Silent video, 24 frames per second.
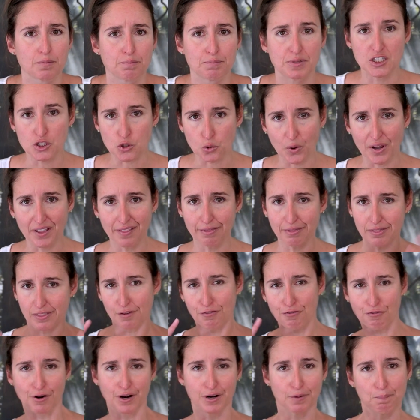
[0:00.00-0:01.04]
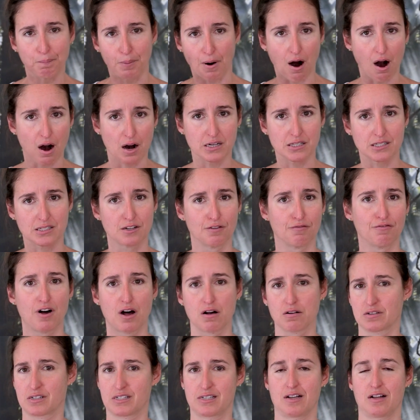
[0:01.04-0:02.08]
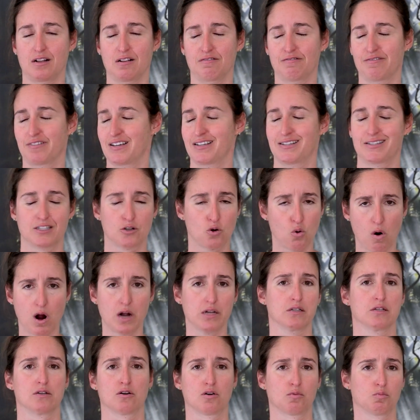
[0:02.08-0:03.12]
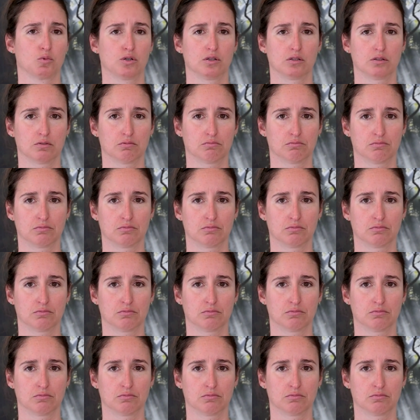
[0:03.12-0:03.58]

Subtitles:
between different parts of ourselves is quite normal.